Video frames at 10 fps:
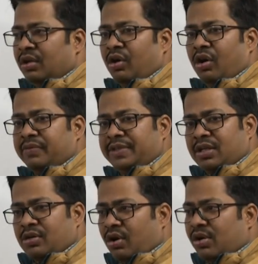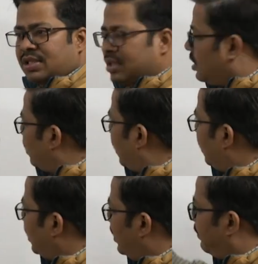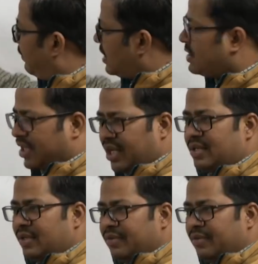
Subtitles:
of the cost in the first phase